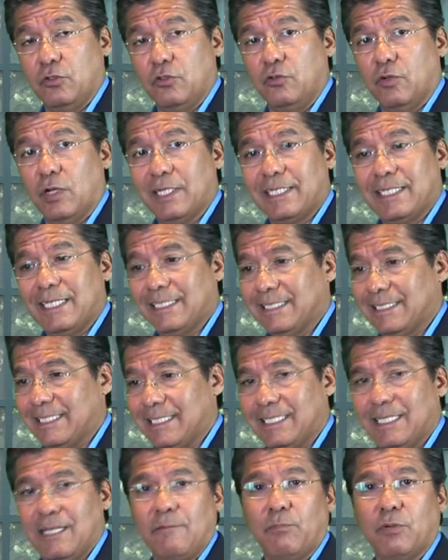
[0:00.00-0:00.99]
drug
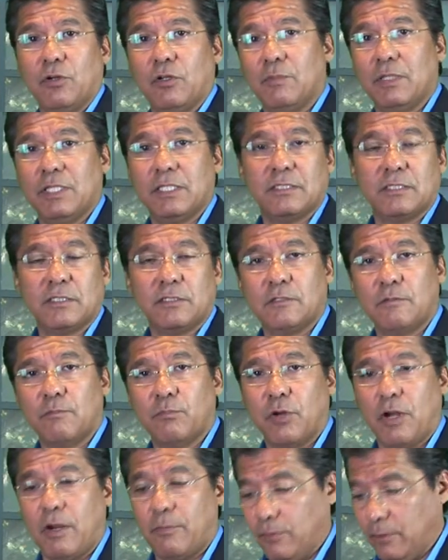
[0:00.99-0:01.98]
testing didn't put them in the system
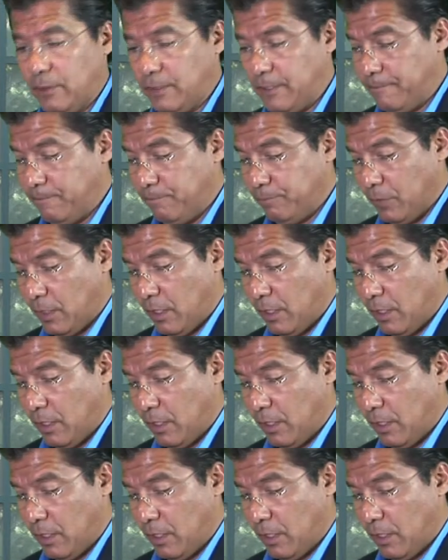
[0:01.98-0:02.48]
properly.